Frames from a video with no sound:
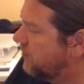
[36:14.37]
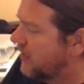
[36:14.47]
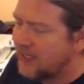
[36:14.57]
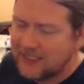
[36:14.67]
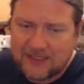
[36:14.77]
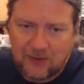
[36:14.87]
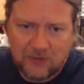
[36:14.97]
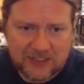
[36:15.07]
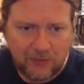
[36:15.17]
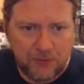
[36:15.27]
is I
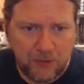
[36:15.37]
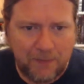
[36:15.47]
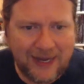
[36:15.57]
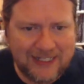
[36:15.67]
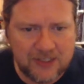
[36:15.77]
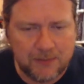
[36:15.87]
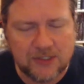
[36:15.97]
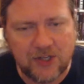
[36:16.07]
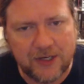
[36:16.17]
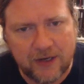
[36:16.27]
wish they would have put page
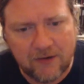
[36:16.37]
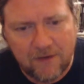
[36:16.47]
numbers on here,